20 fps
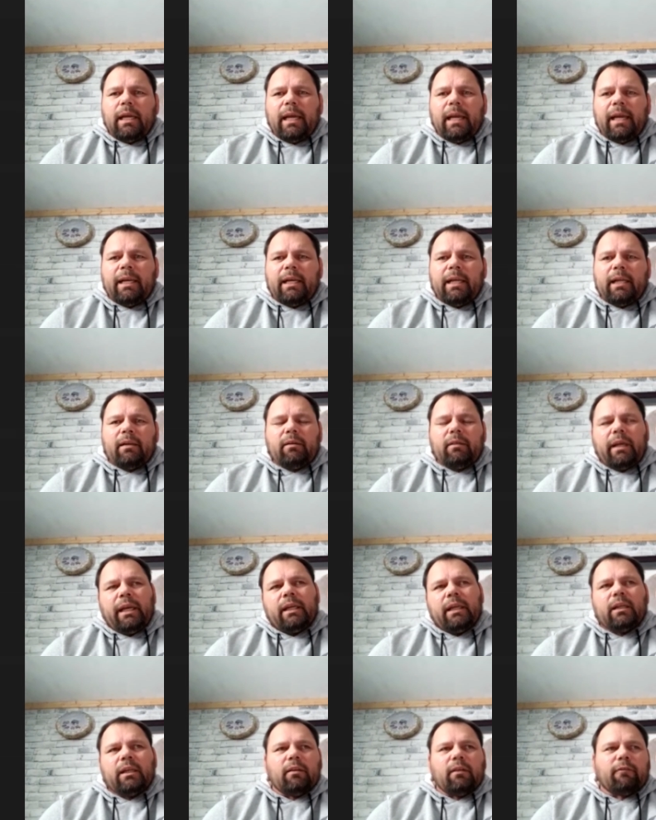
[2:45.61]
And in,
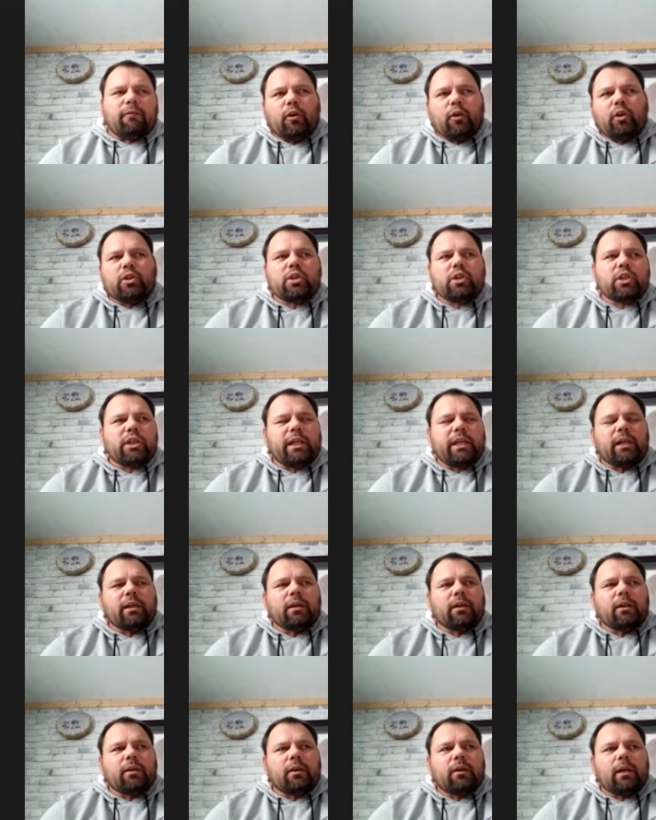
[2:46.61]
in the first
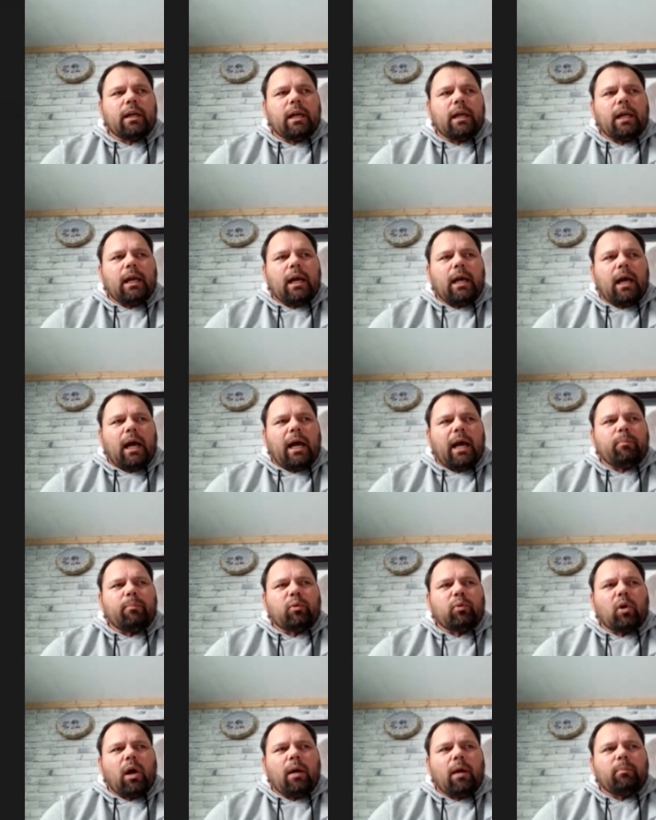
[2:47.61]
year, I
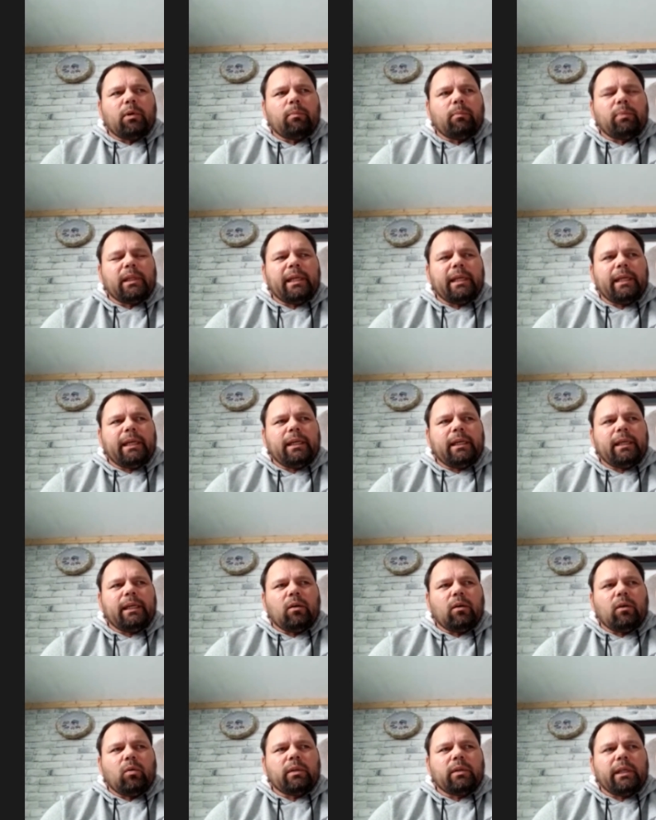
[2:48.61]
probably
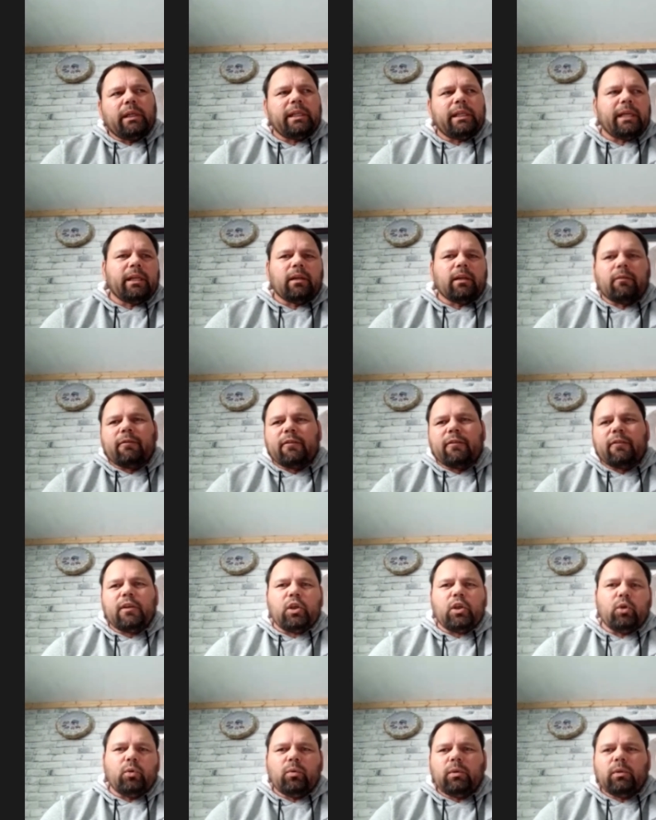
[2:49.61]
only did a
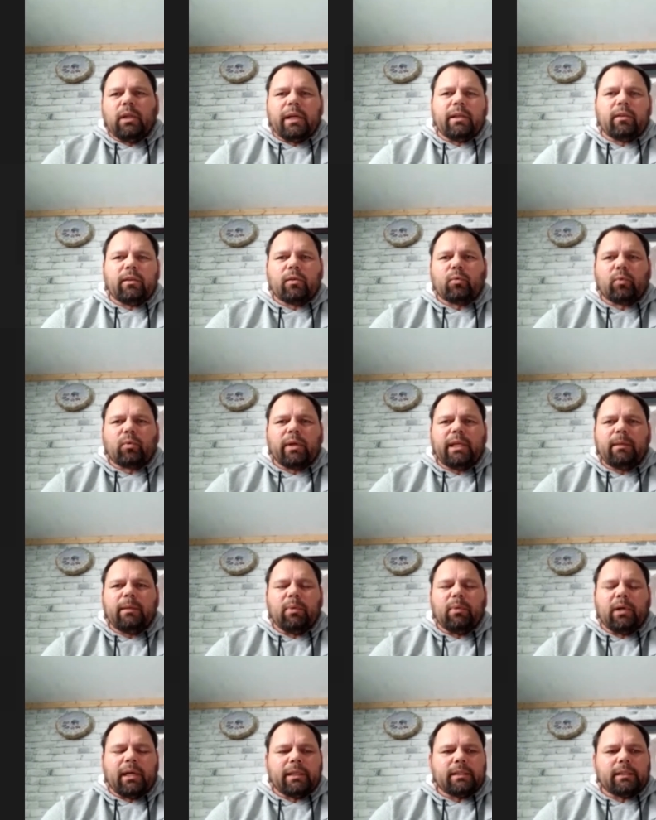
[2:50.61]
few, like three,
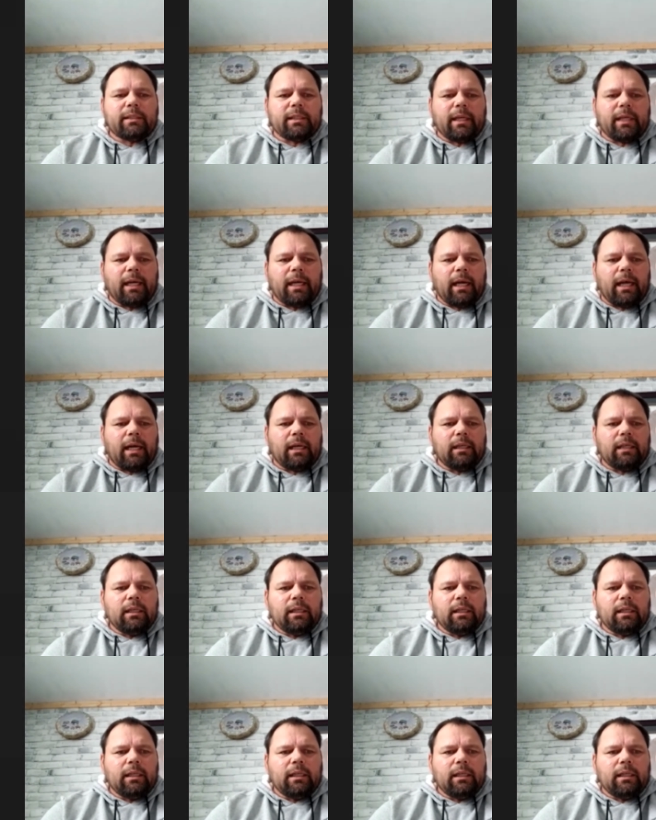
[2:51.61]
but uh,